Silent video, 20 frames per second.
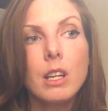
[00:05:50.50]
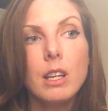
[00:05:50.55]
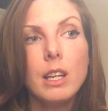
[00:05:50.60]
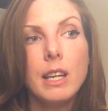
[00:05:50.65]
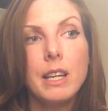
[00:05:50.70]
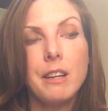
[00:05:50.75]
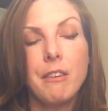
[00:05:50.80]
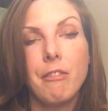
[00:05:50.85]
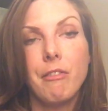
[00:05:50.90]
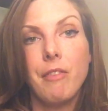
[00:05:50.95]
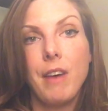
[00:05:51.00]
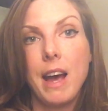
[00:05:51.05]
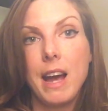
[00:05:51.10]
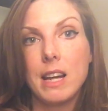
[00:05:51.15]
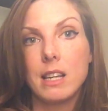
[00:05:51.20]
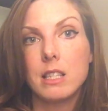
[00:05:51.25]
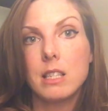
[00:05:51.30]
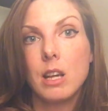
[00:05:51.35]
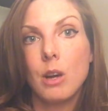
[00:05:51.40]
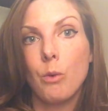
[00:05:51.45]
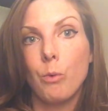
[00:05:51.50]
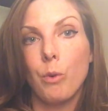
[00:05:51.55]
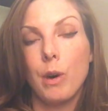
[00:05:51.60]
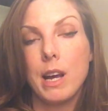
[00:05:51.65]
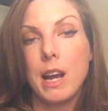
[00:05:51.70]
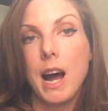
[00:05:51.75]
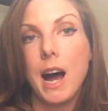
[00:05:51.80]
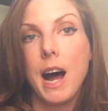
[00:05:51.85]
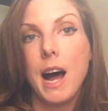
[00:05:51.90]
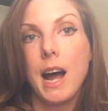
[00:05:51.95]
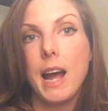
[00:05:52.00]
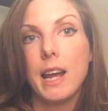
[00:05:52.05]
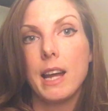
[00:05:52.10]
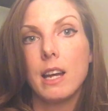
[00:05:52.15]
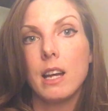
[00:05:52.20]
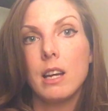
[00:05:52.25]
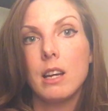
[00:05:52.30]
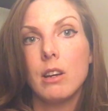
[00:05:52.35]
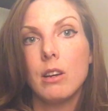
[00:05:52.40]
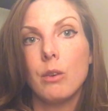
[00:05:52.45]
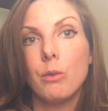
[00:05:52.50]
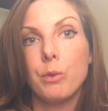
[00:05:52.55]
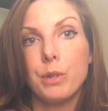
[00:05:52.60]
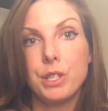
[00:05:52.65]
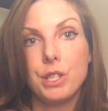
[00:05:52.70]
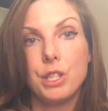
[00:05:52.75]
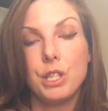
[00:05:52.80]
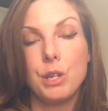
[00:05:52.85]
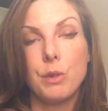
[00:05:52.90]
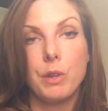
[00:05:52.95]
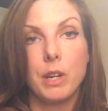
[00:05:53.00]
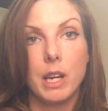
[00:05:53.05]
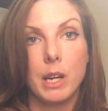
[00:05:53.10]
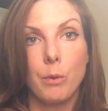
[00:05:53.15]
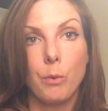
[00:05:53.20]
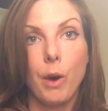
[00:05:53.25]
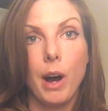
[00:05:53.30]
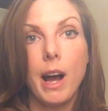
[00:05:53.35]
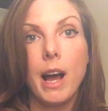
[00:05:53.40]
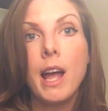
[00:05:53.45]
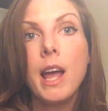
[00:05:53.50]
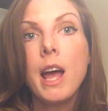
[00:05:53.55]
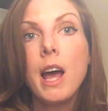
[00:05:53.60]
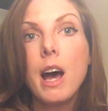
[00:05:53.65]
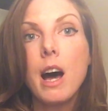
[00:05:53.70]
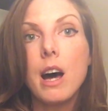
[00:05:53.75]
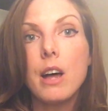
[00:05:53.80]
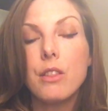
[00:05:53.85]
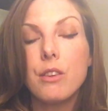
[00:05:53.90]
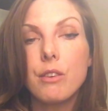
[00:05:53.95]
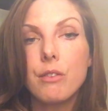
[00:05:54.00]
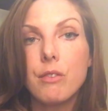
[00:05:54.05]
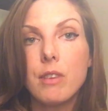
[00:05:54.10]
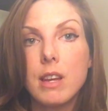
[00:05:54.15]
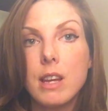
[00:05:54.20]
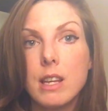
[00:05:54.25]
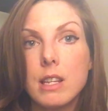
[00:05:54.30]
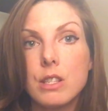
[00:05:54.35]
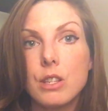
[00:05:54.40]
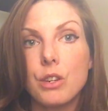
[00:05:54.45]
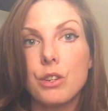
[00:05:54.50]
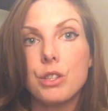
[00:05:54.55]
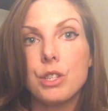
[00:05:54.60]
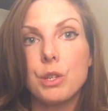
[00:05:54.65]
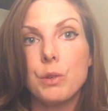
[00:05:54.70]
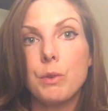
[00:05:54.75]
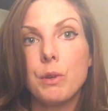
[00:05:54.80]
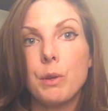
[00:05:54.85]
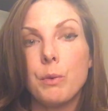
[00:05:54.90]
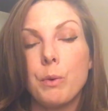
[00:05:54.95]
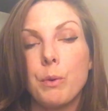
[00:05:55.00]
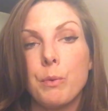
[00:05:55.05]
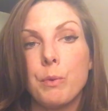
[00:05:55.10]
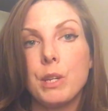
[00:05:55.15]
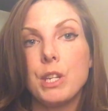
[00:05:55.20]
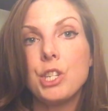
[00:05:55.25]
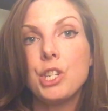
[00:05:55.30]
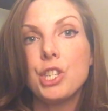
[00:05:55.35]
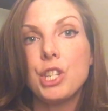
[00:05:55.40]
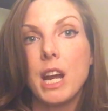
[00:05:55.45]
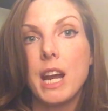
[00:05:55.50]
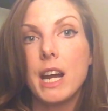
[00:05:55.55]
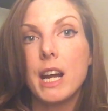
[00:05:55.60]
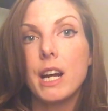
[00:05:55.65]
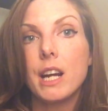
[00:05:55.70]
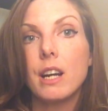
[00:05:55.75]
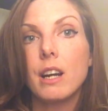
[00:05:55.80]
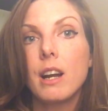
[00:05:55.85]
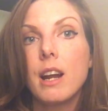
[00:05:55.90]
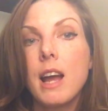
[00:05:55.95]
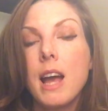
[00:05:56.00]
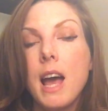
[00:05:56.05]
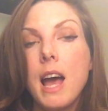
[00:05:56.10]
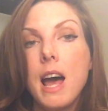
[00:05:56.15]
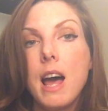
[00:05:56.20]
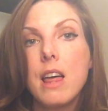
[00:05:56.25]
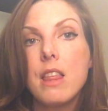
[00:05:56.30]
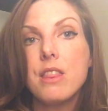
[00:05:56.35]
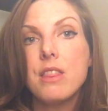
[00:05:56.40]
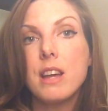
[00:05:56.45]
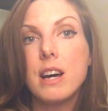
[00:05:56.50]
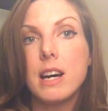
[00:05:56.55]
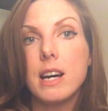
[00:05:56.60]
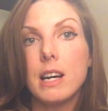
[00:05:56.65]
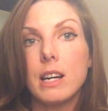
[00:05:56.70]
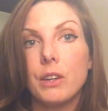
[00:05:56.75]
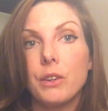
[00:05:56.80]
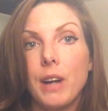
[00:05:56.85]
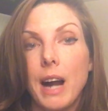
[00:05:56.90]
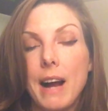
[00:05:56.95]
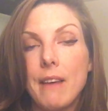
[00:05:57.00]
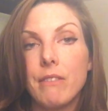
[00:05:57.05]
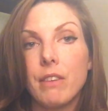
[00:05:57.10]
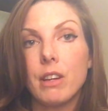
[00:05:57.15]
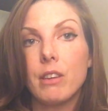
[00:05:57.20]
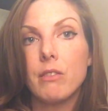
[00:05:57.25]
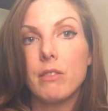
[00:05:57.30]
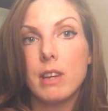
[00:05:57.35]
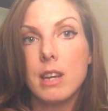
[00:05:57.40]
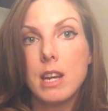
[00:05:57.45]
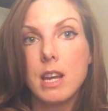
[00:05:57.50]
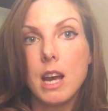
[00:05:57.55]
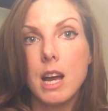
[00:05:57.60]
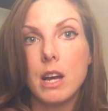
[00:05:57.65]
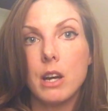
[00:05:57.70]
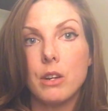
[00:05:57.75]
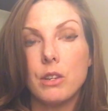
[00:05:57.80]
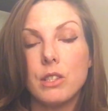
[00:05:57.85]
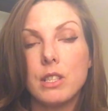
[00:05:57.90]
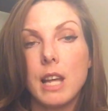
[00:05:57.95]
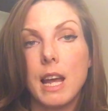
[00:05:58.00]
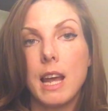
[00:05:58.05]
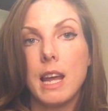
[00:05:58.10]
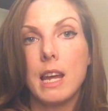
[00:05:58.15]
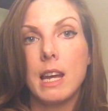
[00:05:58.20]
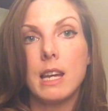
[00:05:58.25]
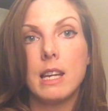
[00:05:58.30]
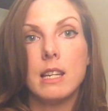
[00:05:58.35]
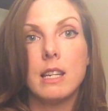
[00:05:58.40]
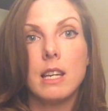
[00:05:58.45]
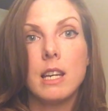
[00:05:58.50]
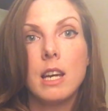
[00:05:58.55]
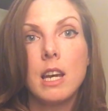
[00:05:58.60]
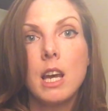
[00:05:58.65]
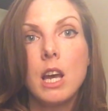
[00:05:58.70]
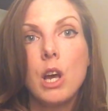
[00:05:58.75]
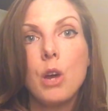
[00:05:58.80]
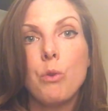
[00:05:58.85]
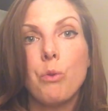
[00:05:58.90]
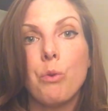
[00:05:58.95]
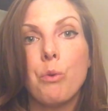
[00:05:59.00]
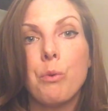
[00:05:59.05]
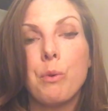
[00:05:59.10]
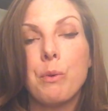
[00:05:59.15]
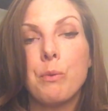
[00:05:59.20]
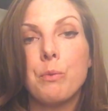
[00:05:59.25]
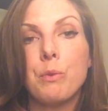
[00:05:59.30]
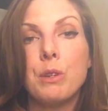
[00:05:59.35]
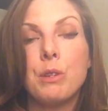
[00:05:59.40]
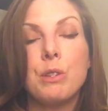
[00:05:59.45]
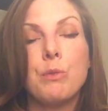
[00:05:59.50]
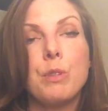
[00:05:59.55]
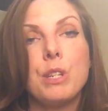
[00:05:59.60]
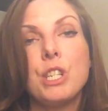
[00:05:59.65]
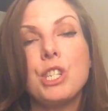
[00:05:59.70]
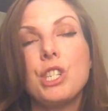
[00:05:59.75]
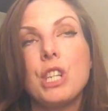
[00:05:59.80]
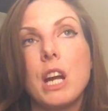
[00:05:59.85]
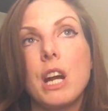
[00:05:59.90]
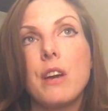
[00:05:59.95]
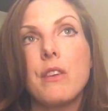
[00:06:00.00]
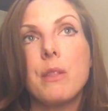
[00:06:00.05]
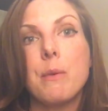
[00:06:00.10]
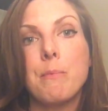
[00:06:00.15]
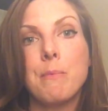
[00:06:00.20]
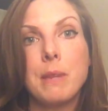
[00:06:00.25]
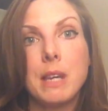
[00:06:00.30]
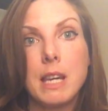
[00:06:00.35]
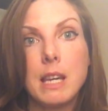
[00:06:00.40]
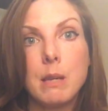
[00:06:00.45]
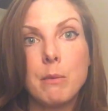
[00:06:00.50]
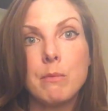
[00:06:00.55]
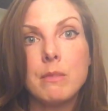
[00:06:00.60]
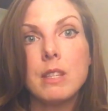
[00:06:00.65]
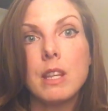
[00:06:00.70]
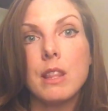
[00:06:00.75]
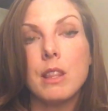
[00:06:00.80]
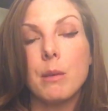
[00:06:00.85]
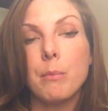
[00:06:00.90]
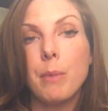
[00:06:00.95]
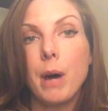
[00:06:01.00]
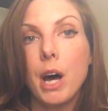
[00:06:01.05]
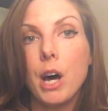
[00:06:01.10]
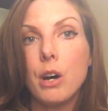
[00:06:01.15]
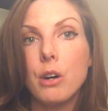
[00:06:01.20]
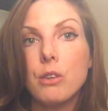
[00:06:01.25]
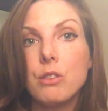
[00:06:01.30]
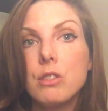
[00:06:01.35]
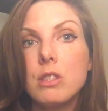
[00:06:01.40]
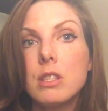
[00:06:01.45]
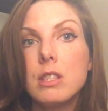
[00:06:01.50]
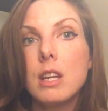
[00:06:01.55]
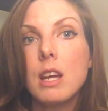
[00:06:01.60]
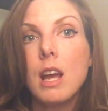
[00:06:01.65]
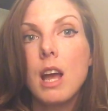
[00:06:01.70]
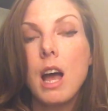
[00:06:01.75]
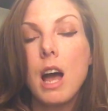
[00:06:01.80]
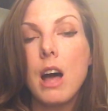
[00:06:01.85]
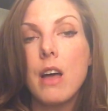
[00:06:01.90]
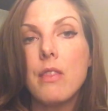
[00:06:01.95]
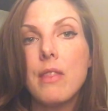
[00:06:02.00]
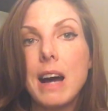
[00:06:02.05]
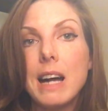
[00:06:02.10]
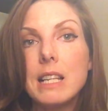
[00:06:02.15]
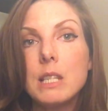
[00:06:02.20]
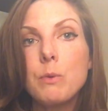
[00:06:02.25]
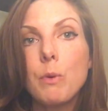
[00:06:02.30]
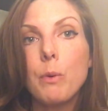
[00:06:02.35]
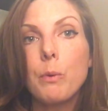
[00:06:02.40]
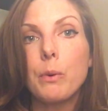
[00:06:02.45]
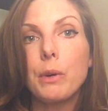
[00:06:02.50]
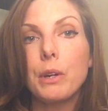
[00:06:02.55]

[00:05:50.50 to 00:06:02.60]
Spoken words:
in effect what I was doing and what other vegans are doing when we share the graphic videos and when we share the memes and the post. That's what